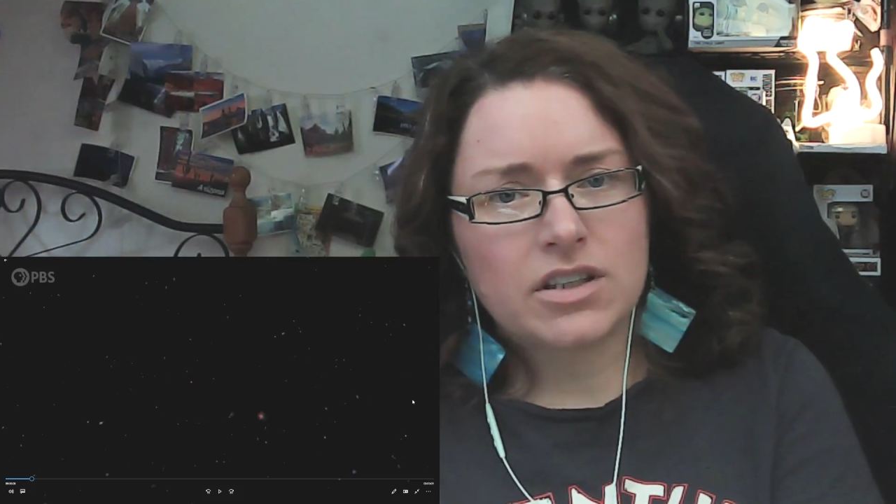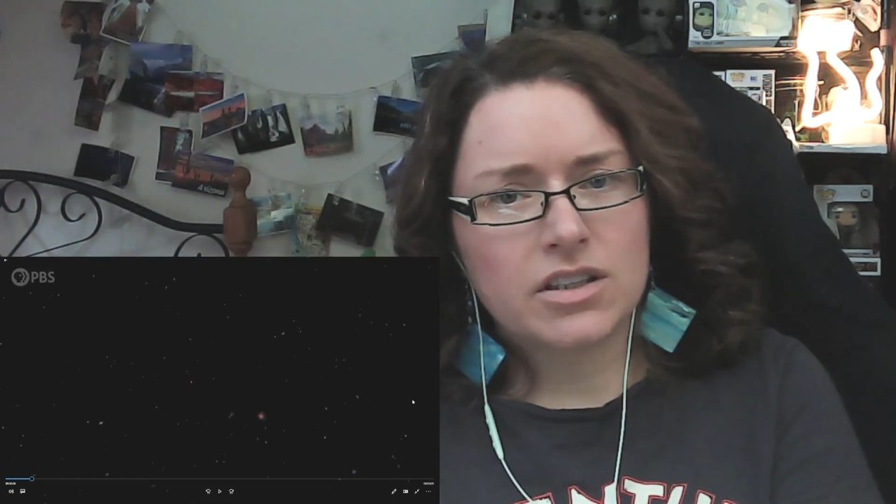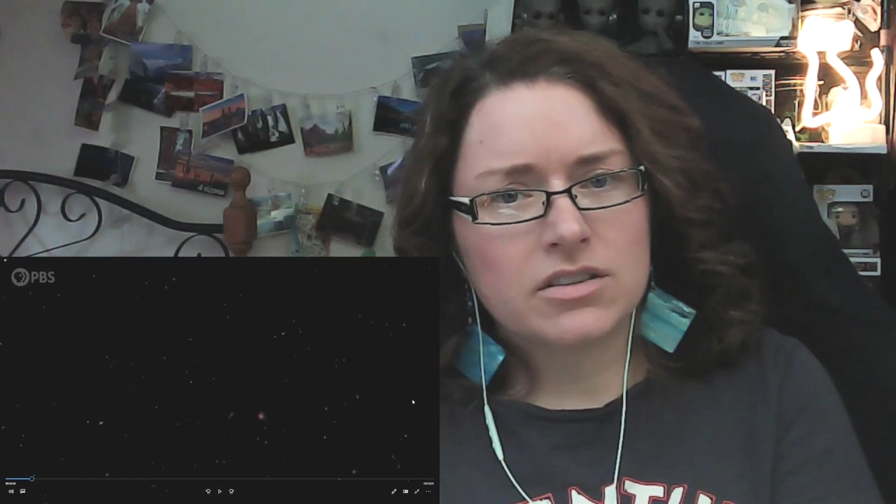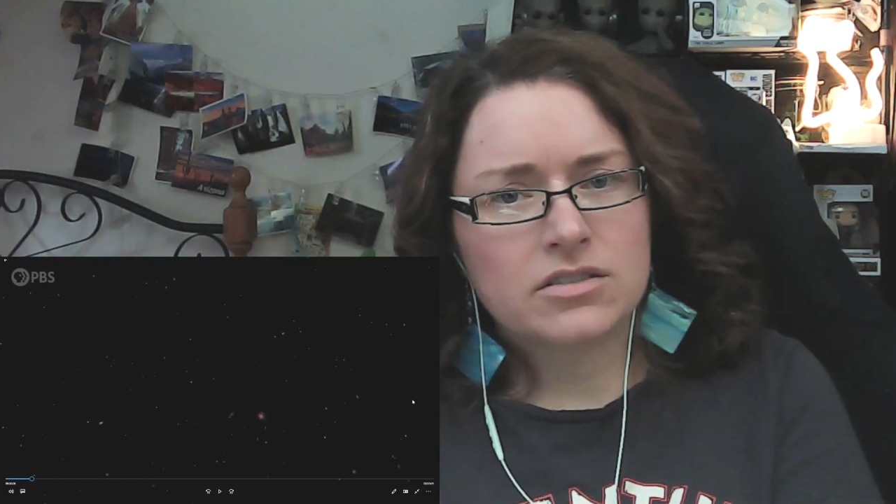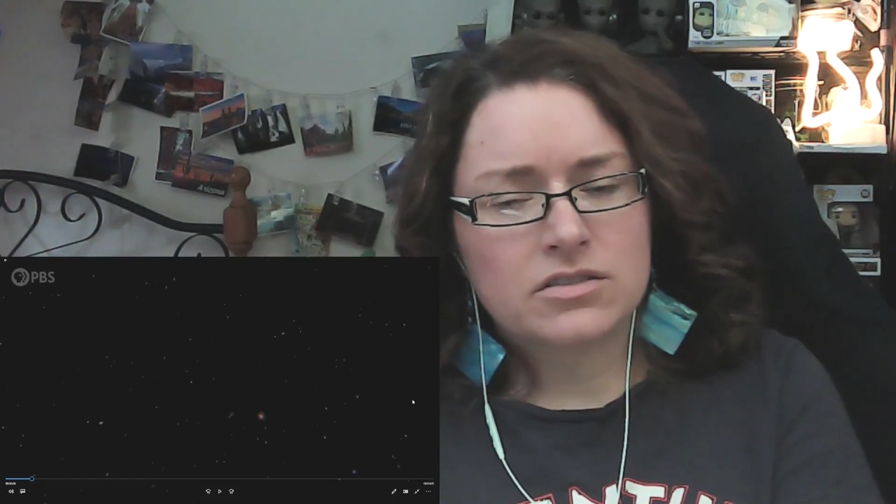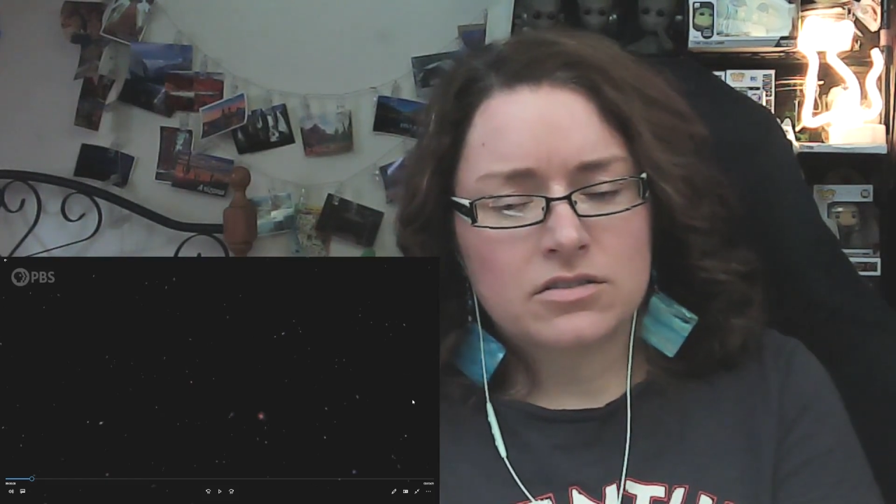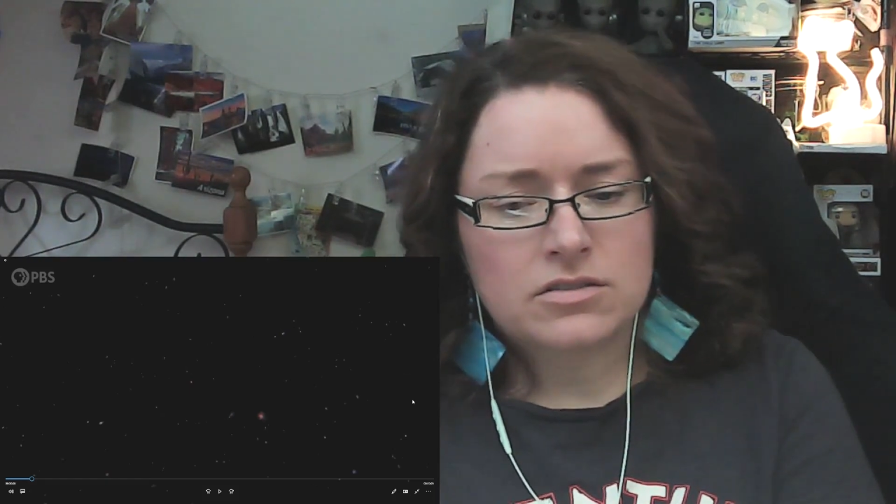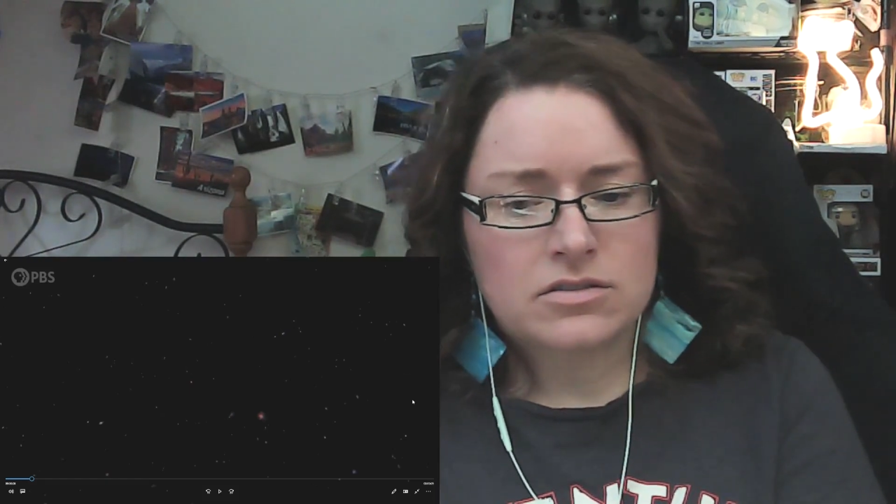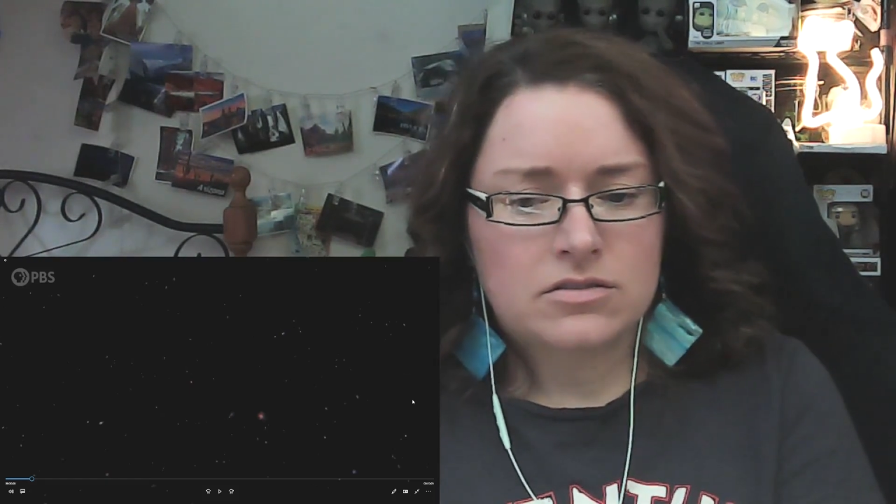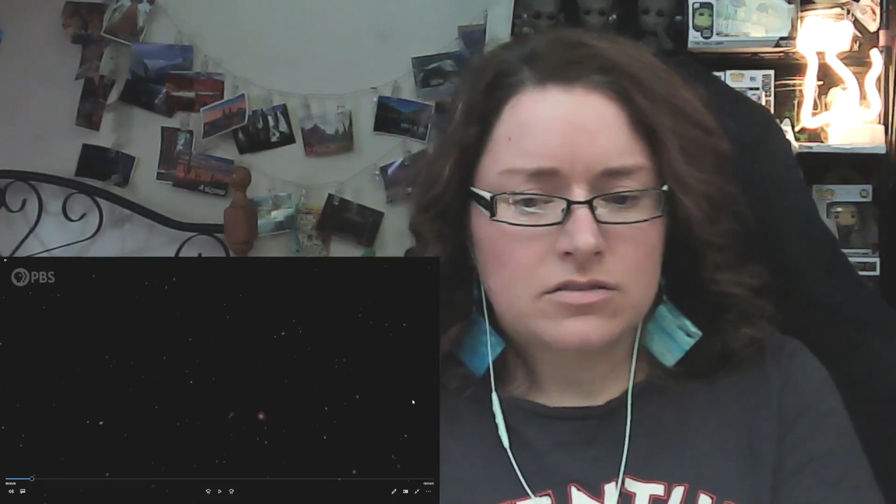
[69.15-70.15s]

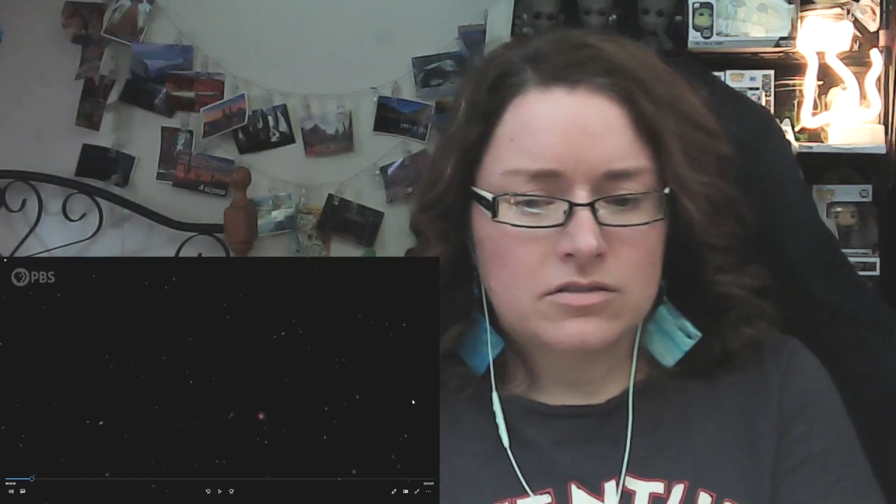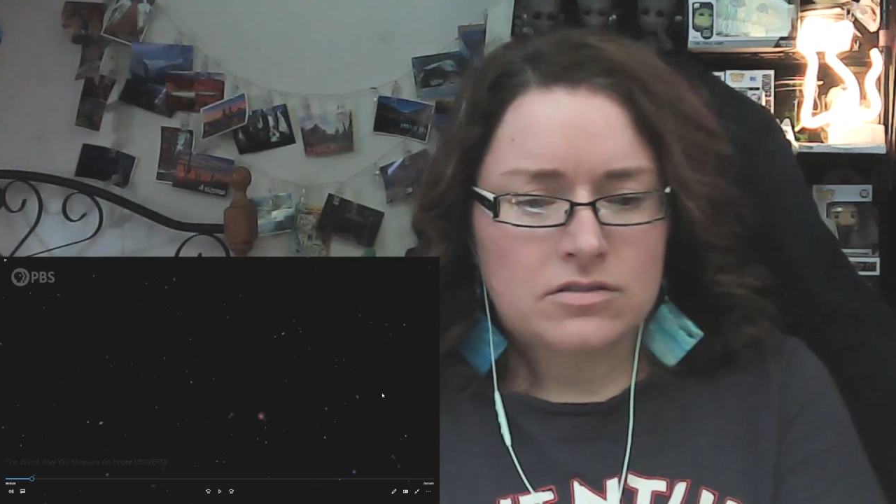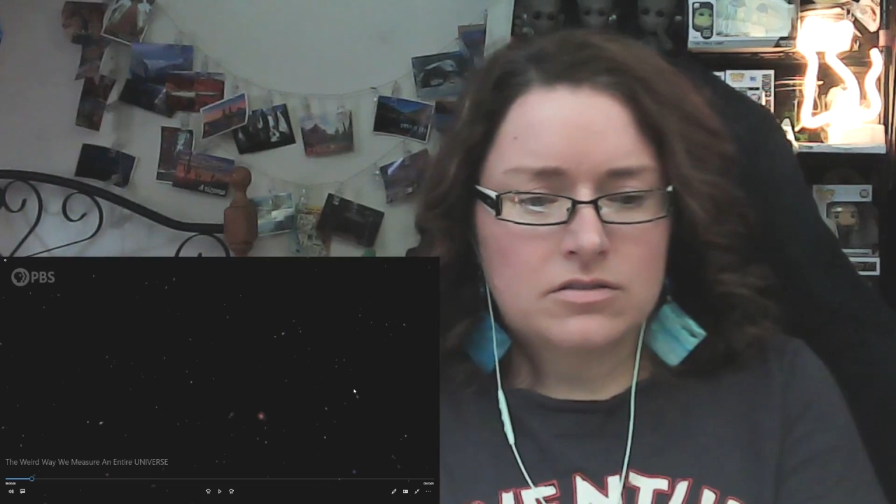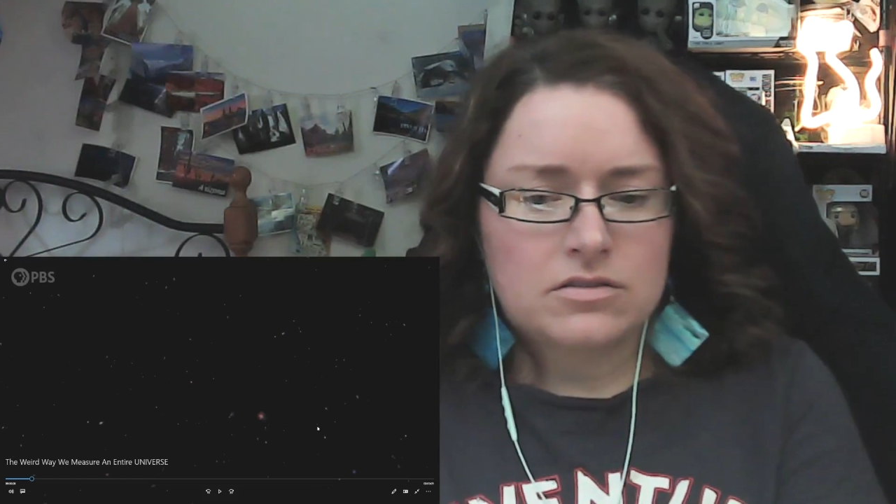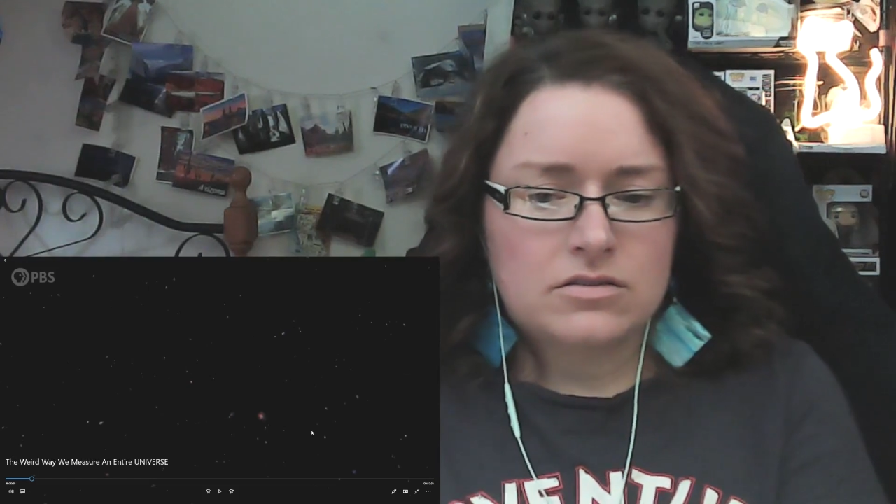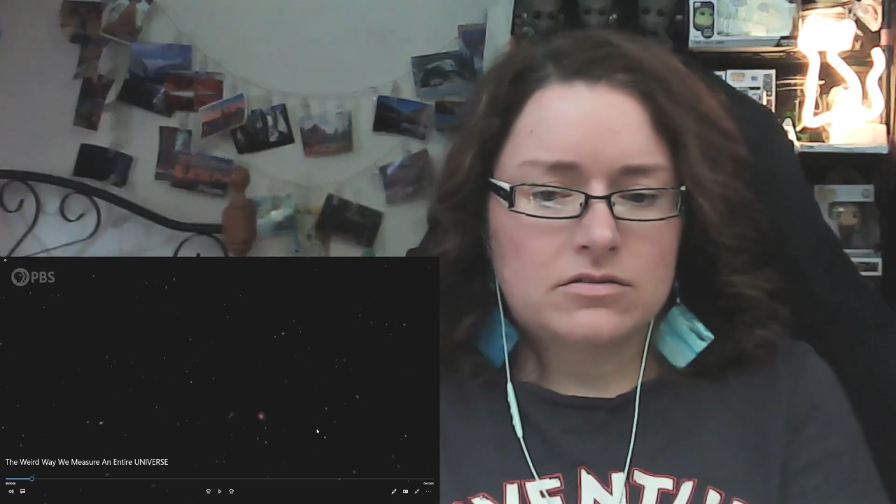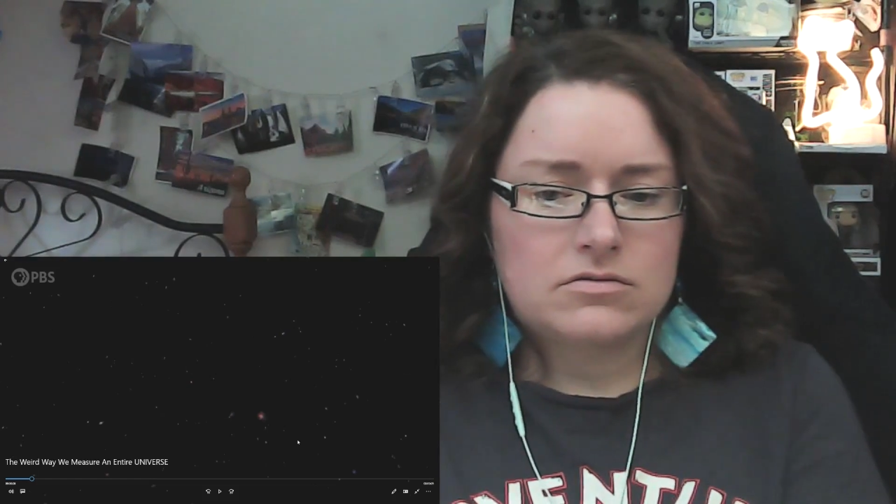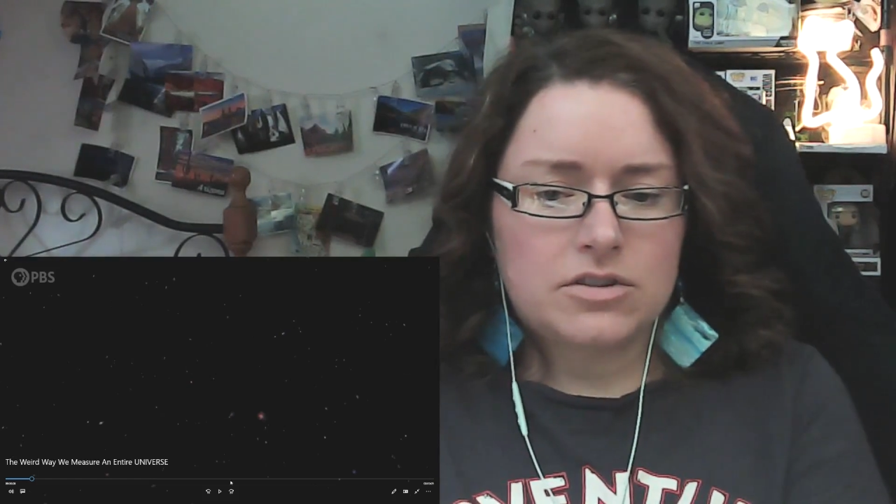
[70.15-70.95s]
they?